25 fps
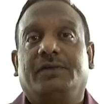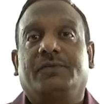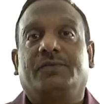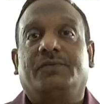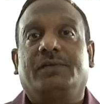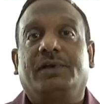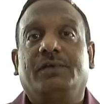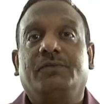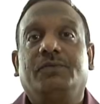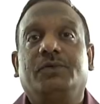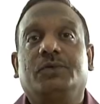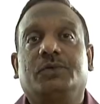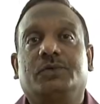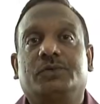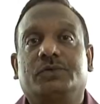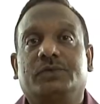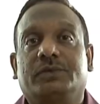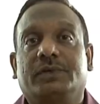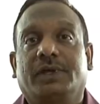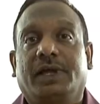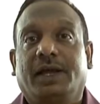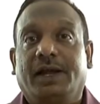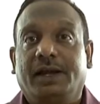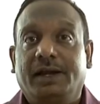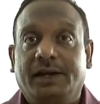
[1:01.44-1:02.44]
of reviews
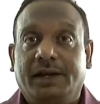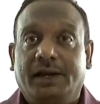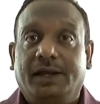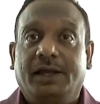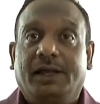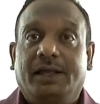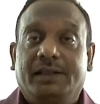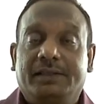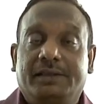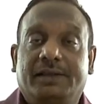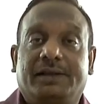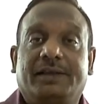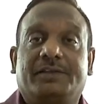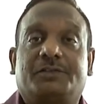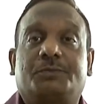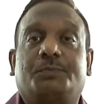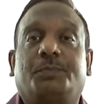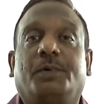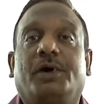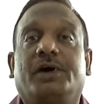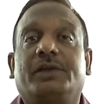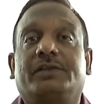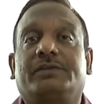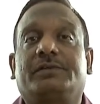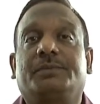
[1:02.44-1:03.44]
and the
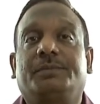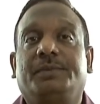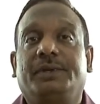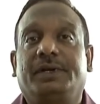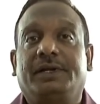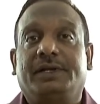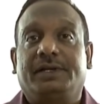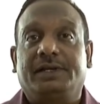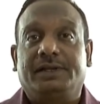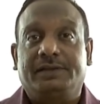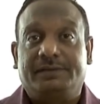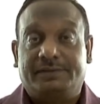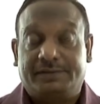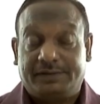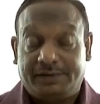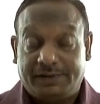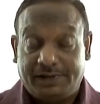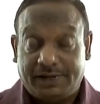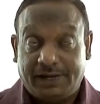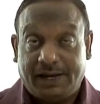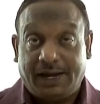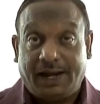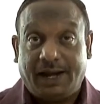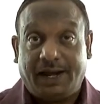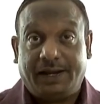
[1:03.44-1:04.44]
responsibilities
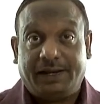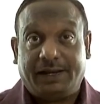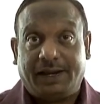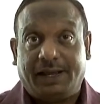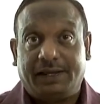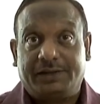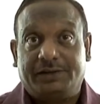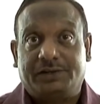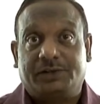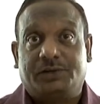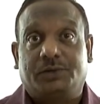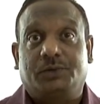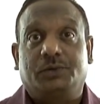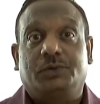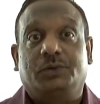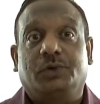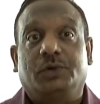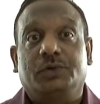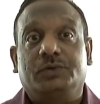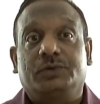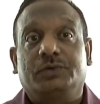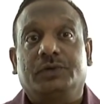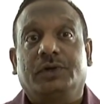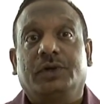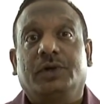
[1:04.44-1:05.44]
attached to
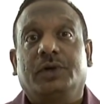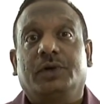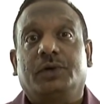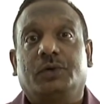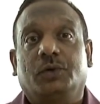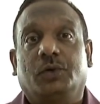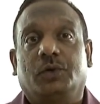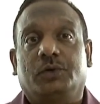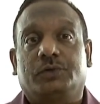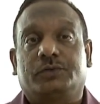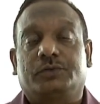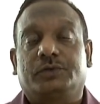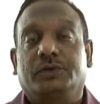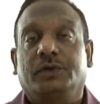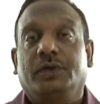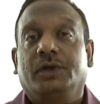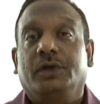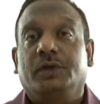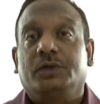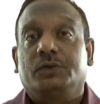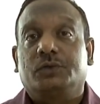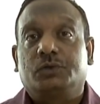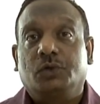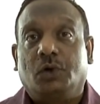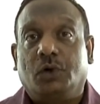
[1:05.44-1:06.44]
those roles.
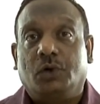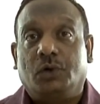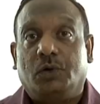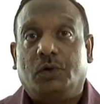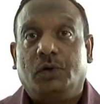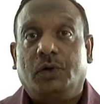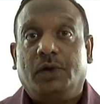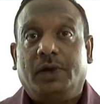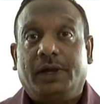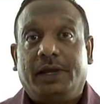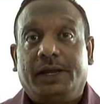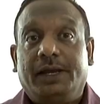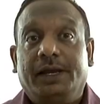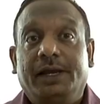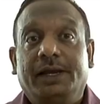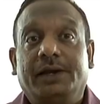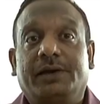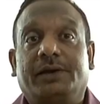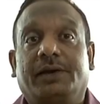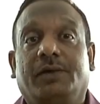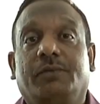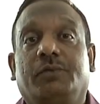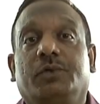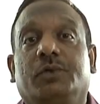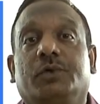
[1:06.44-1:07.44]
So in
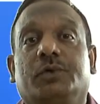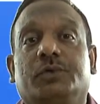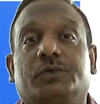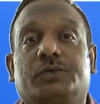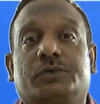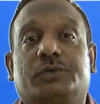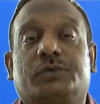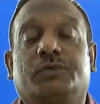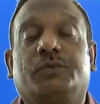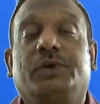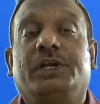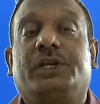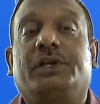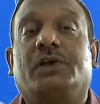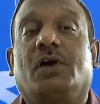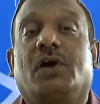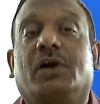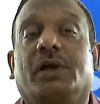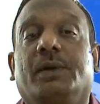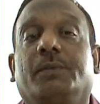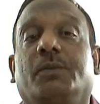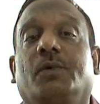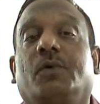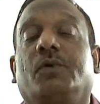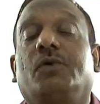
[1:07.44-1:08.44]
reviews, we
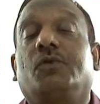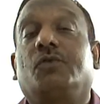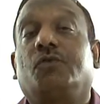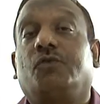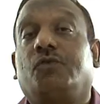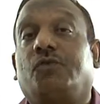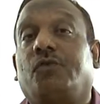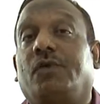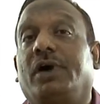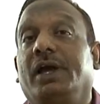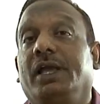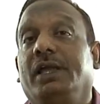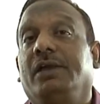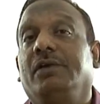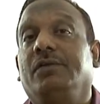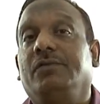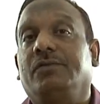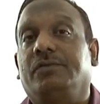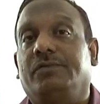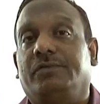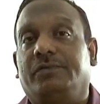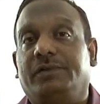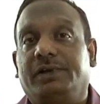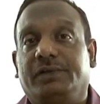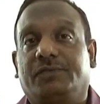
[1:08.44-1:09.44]
talk about
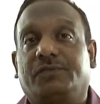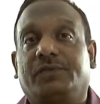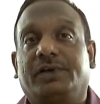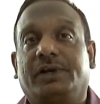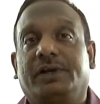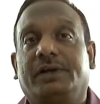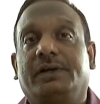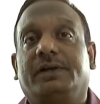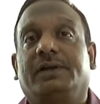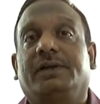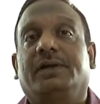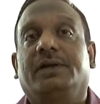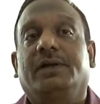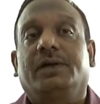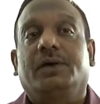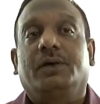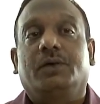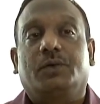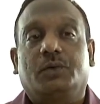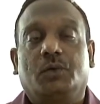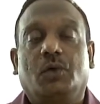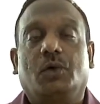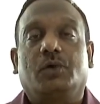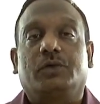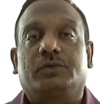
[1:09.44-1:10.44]
five different
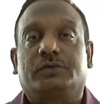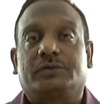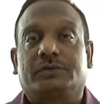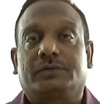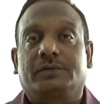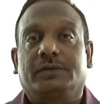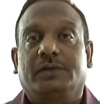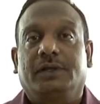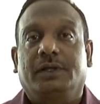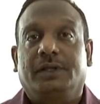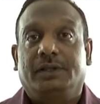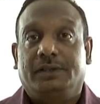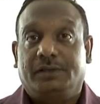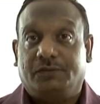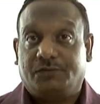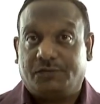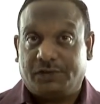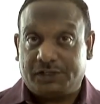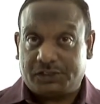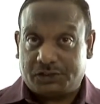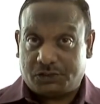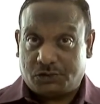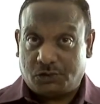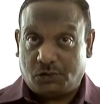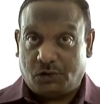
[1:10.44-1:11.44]
roles. The
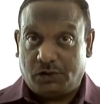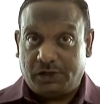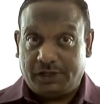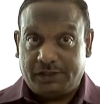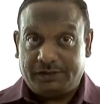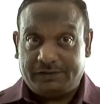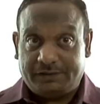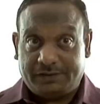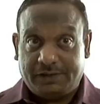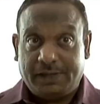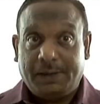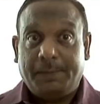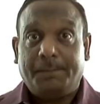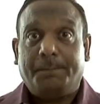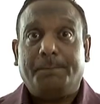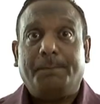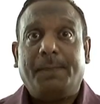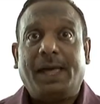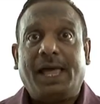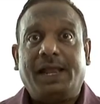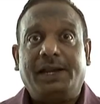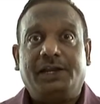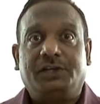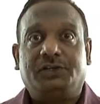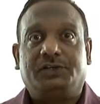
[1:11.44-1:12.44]
first role is
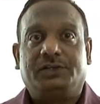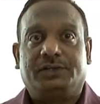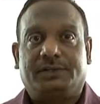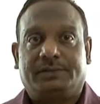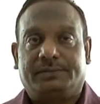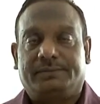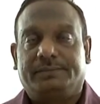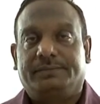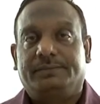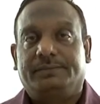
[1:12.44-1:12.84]
manager,